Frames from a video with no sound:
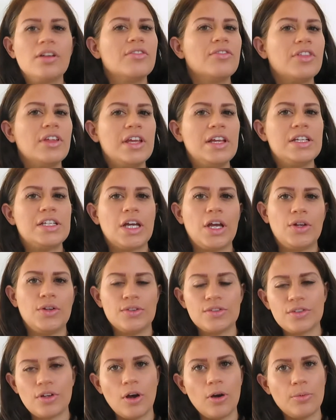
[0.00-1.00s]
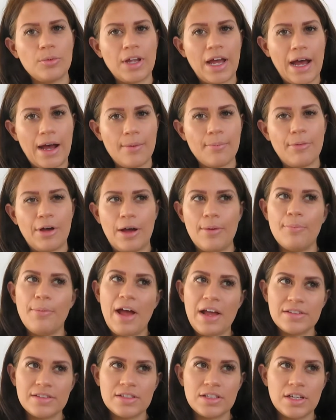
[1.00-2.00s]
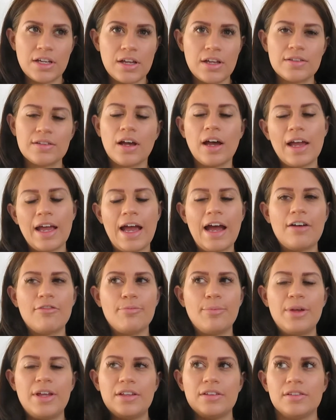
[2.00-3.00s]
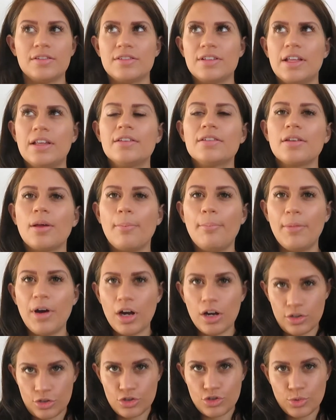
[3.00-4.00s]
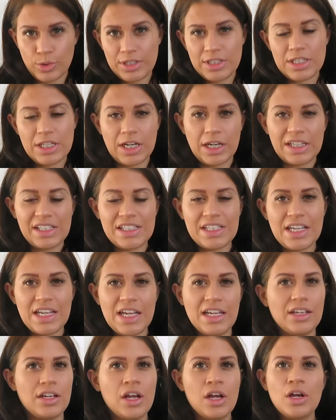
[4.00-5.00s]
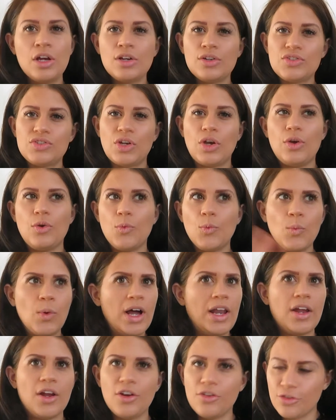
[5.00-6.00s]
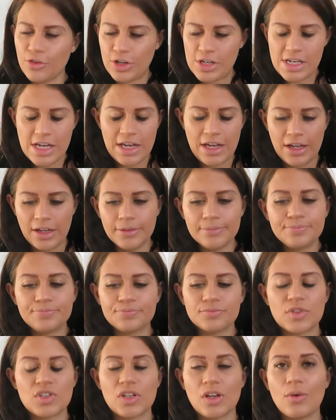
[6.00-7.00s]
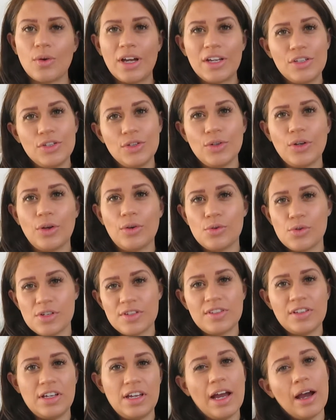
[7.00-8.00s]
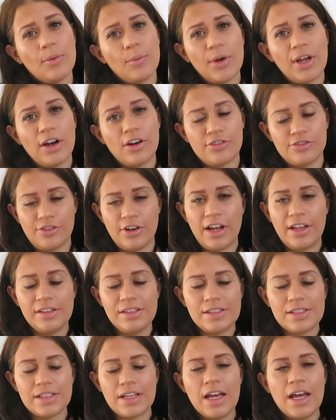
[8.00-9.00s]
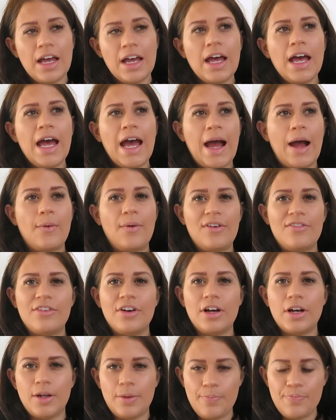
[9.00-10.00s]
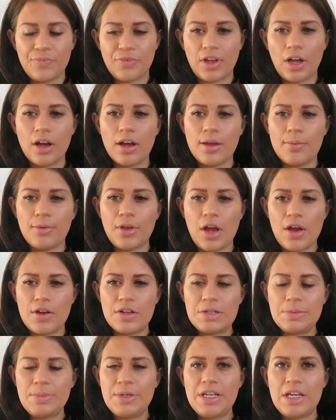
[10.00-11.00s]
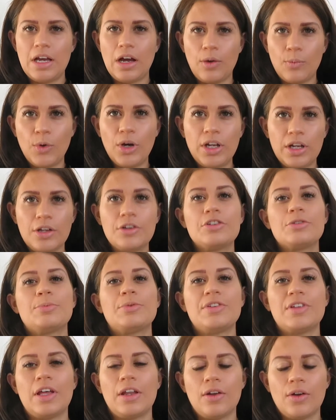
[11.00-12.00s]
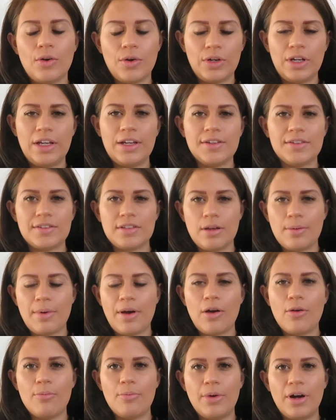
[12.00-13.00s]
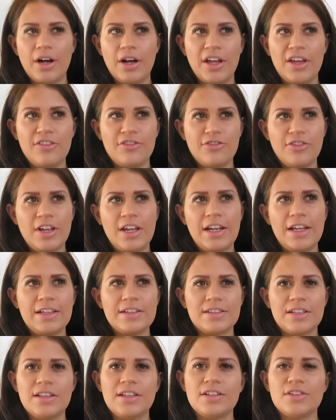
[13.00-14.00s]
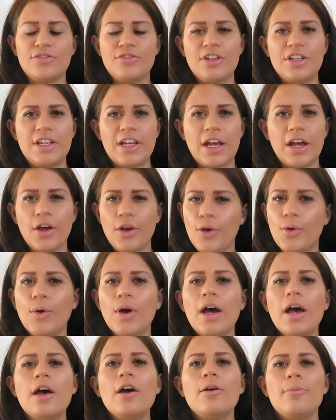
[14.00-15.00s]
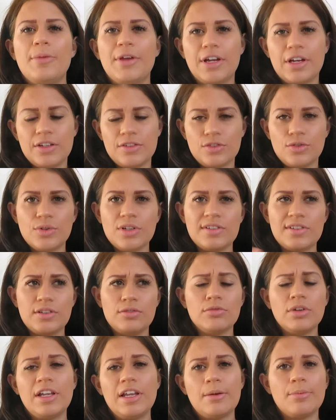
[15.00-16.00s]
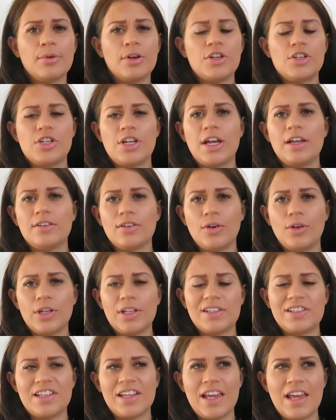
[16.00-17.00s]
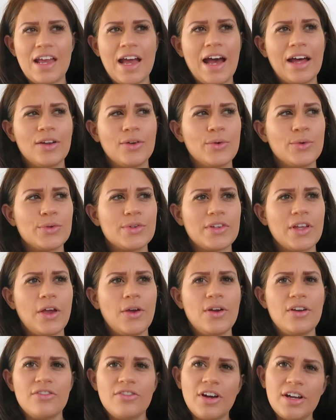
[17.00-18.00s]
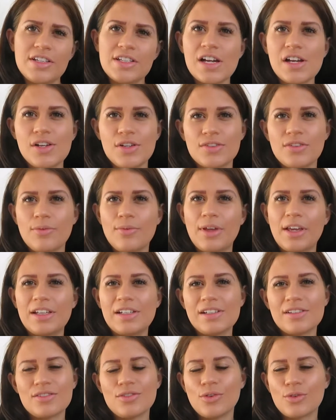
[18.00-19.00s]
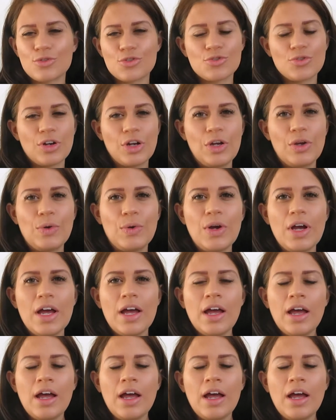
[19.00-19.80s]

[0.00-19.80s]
of the Tone & Sculpt app ambassadors. I have been since March 2019, so well over a year. So I do know Krissy and we are friends. However, I'm going to be 100% honest about my feelings in this video because Krissy really appreciates honesty, and also if I tell you something and it's not true,